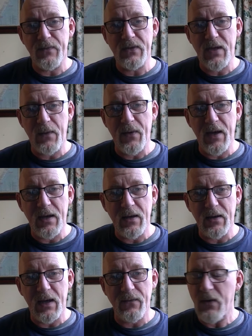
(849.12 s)
tip I
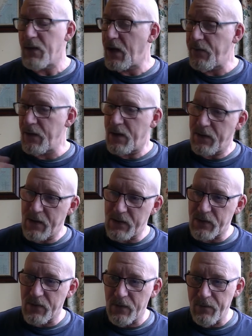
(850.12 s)
can give you, and I've learned this
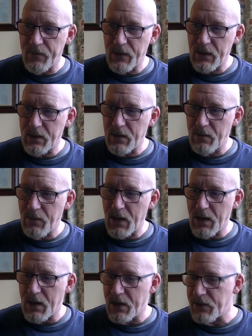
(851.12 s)
through many
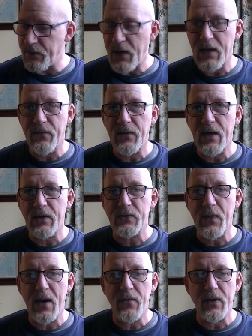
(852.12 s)
years of painful
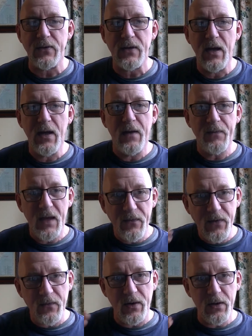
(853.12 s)
experience, if
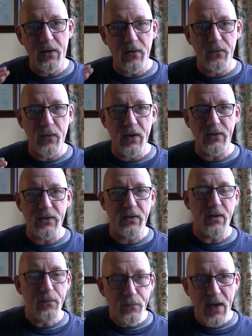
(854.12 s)
you've got a lot of work to do,
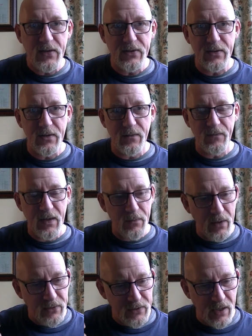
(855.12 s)
the
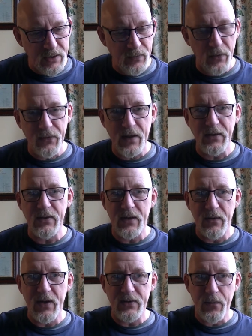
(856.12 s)
most sensible thing to
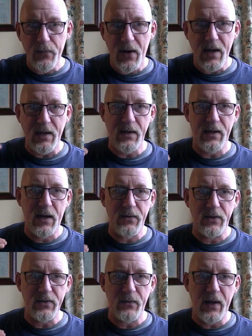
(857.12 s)
do is to break it down
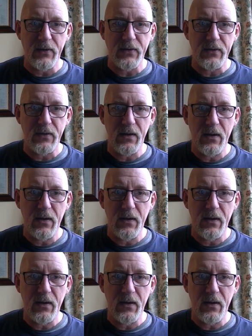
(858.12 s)
into pieces.